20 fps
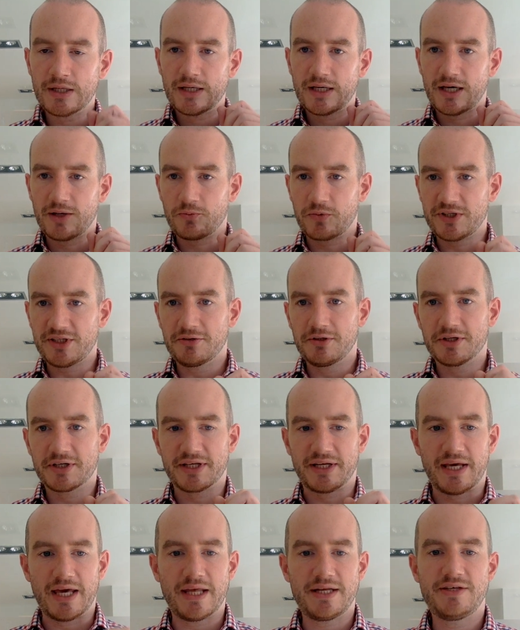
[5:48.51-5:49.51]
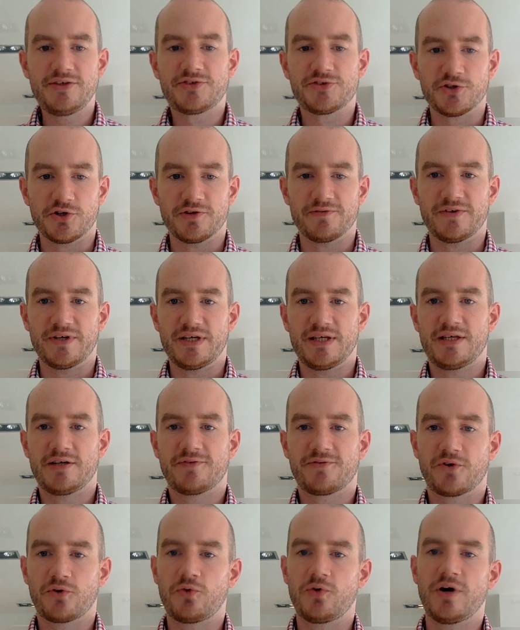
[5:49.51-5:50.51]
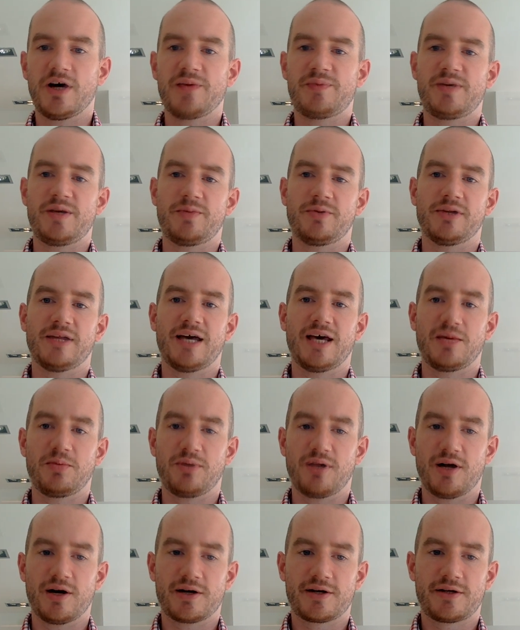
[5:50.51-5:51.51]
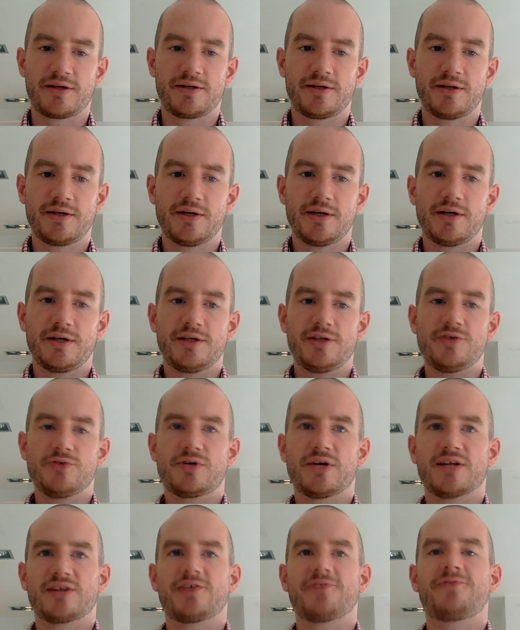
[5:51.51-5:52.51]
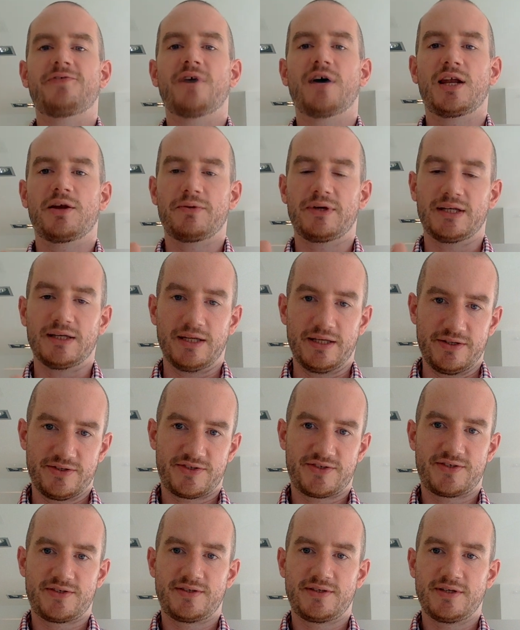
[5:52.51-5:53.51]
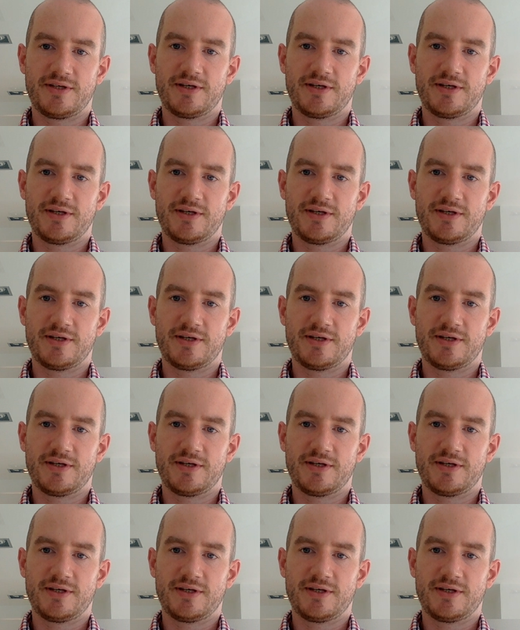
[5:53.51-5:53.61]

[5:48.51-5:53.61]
And when you look at any survey for why people ad block, you get the following list.